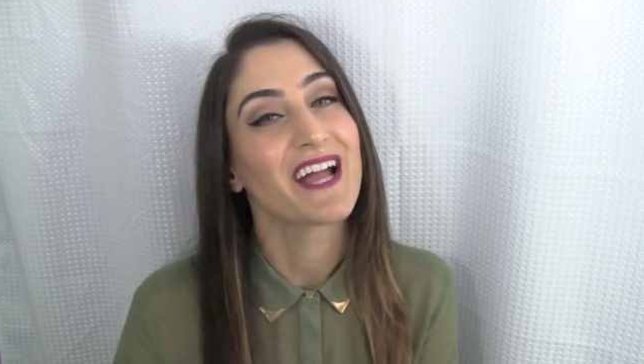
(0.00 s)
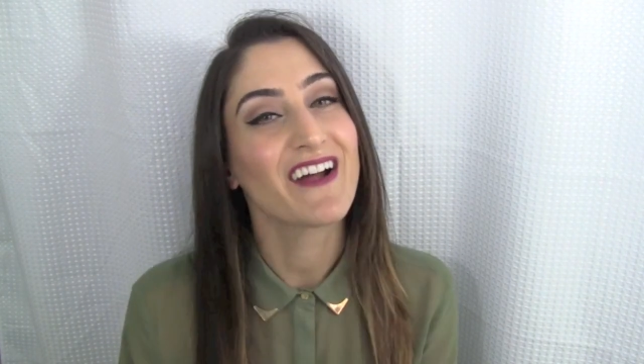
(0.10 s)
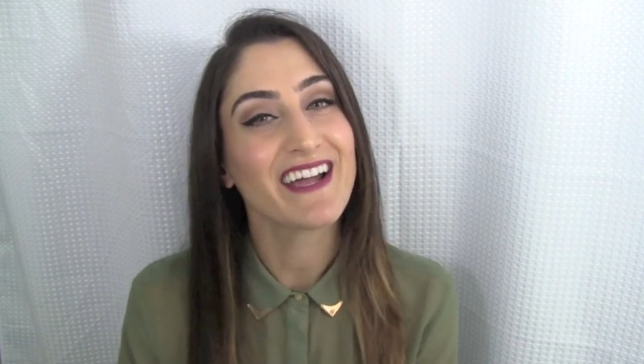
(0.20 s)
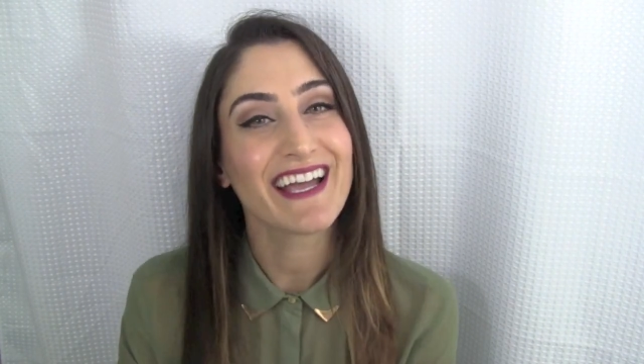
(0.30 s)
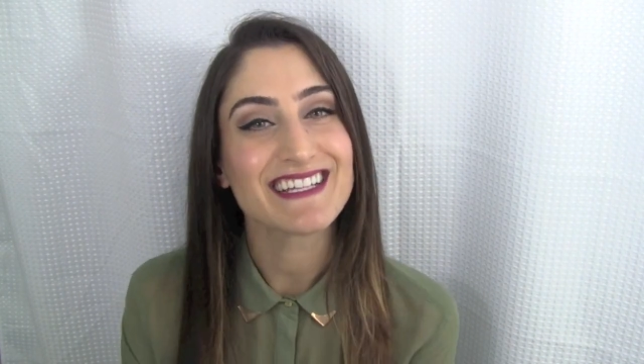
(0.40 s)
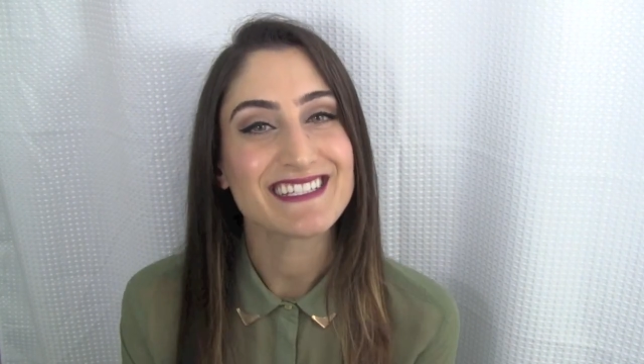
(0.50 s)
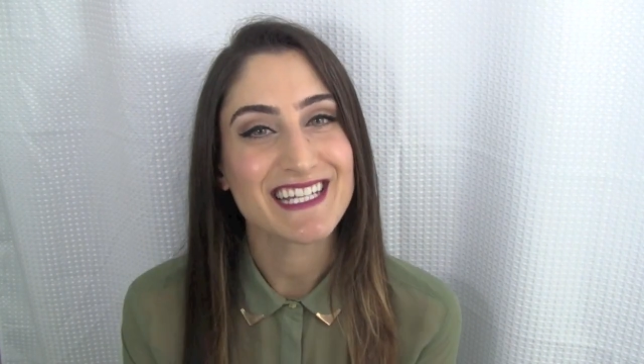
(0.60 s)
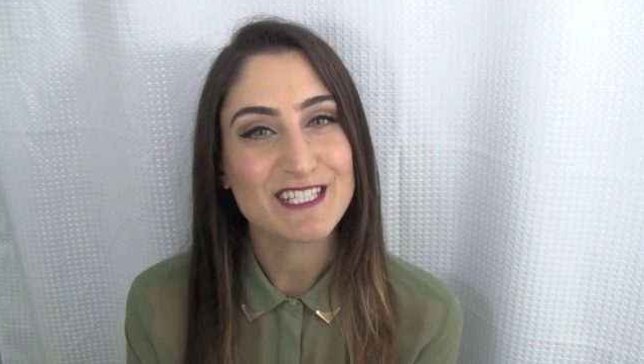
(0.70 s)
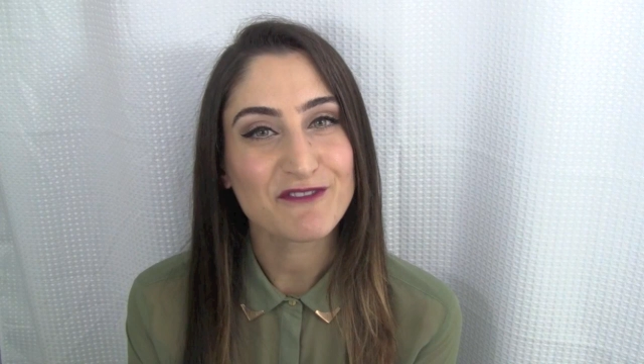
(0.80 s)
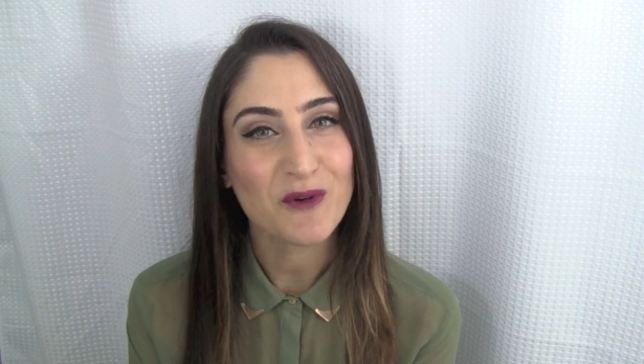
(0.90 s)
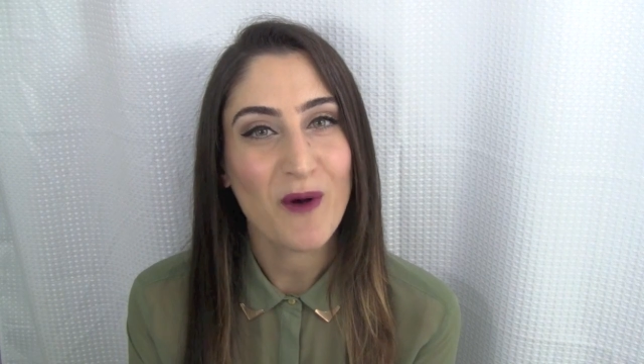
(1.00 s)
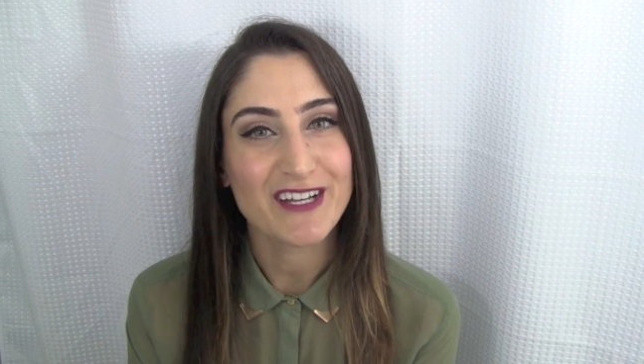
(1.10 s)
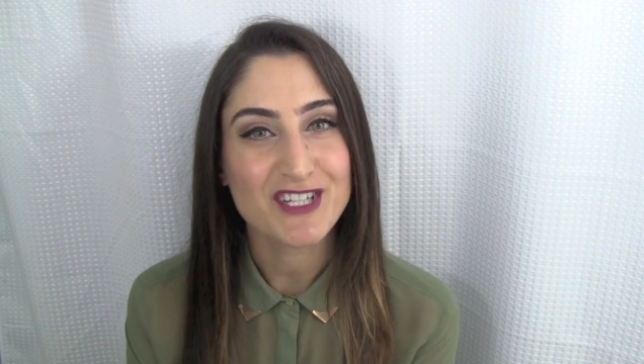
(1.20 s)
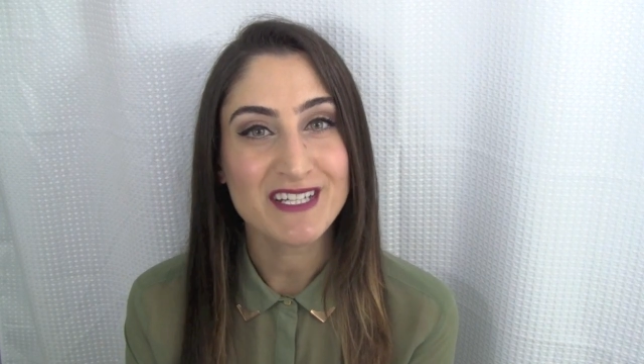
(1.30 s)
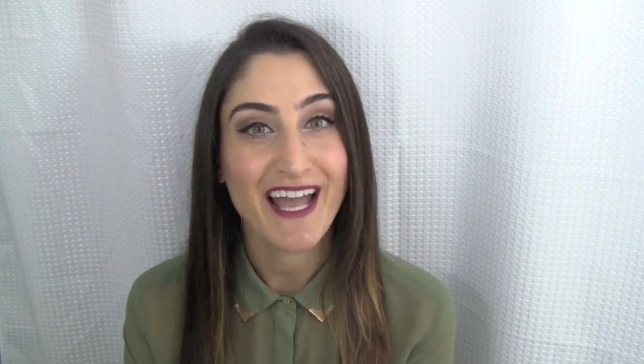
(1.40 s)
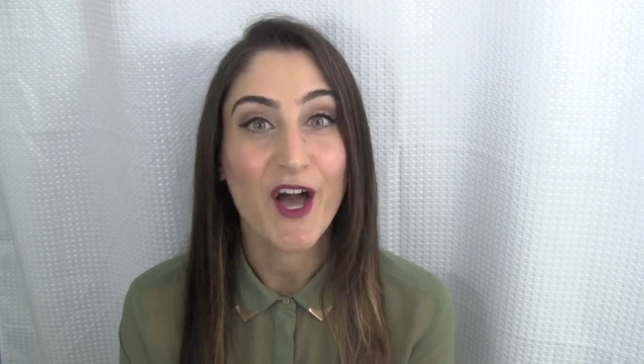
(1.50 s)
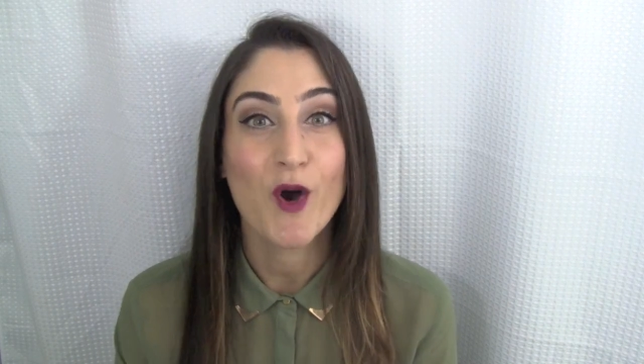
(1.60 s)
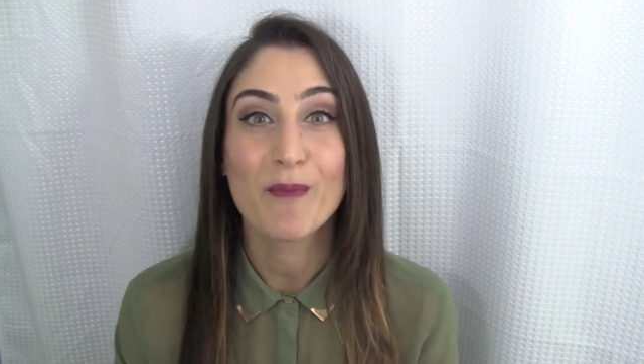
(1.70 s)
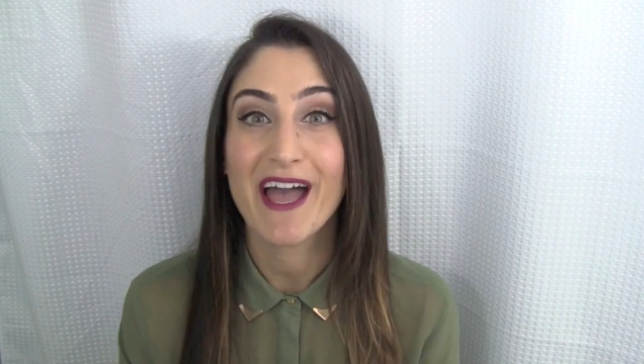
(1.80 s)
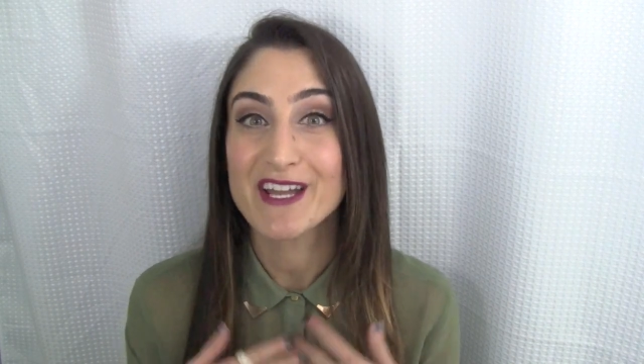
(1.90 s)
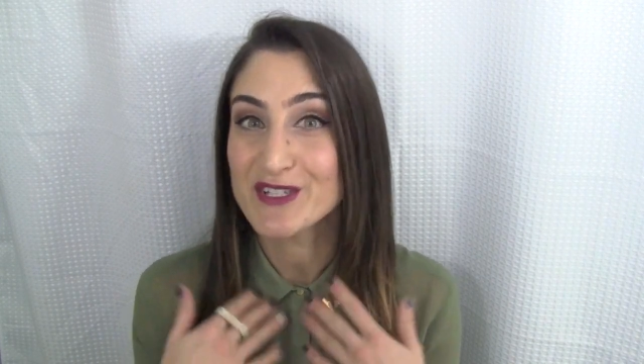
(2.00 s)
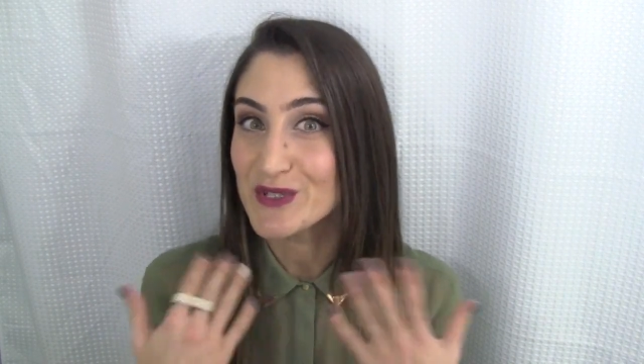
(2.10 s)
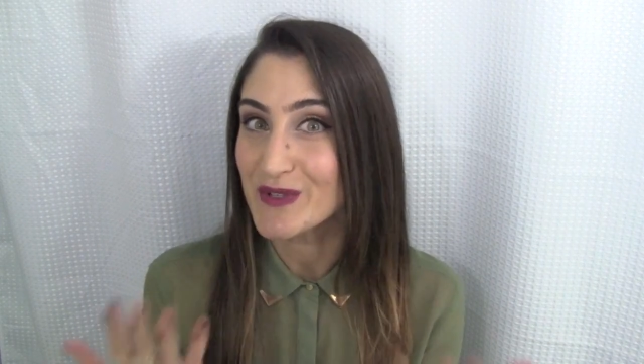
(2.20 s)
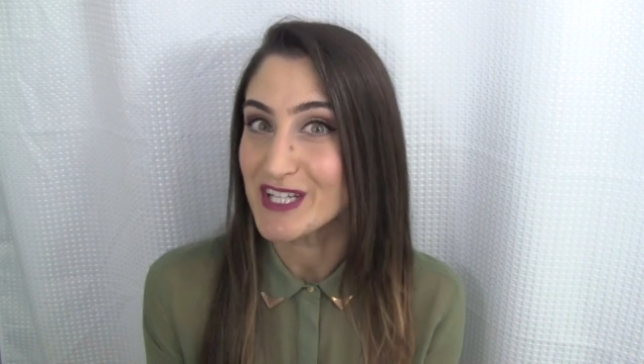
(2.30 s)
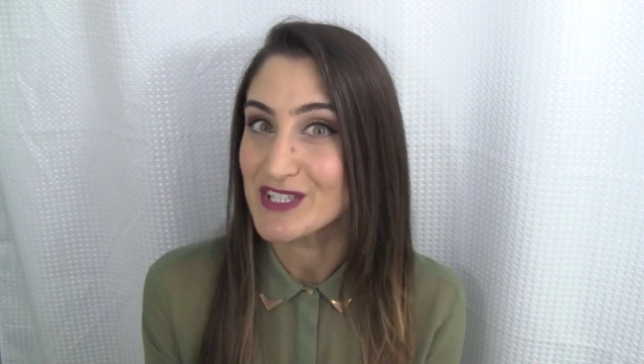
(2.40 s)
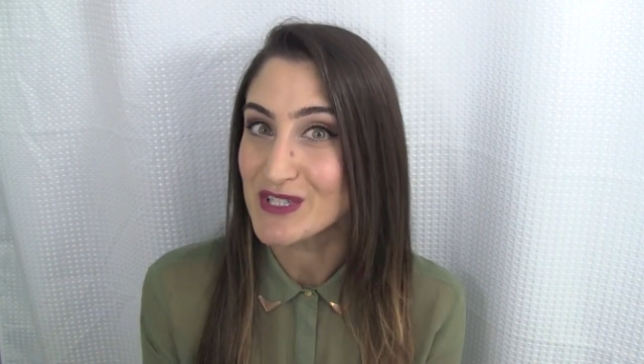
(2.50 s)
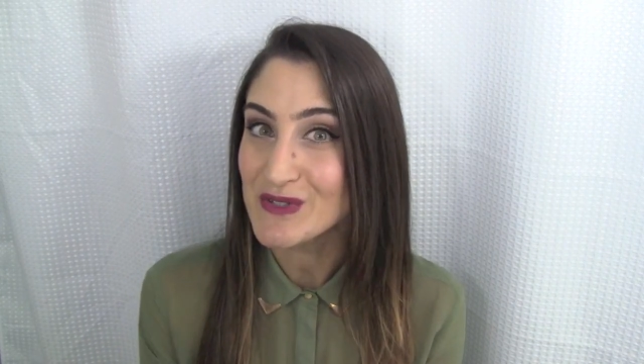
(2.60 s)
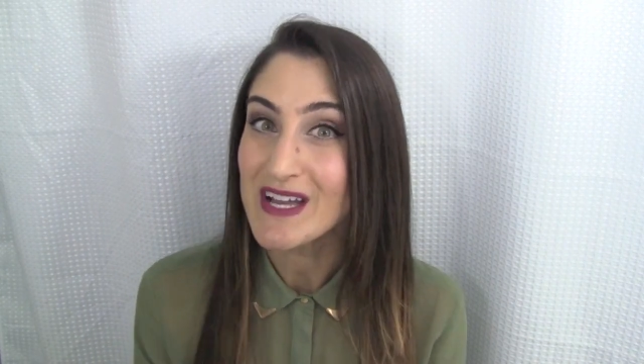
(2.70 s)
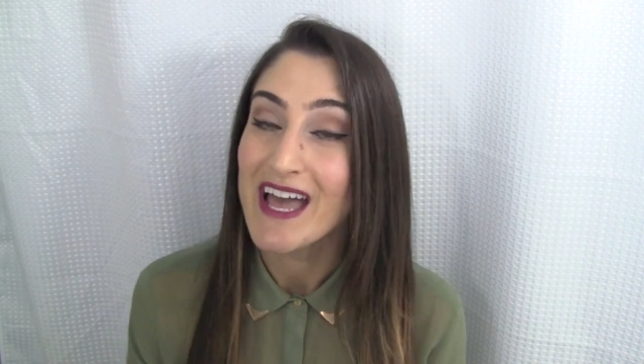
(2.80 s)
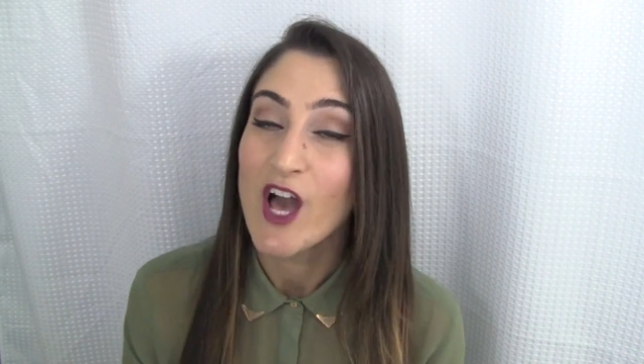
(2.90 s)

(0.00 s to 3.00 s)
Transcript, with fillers: Alright guys, thanks for watching. I hope I intrigued you.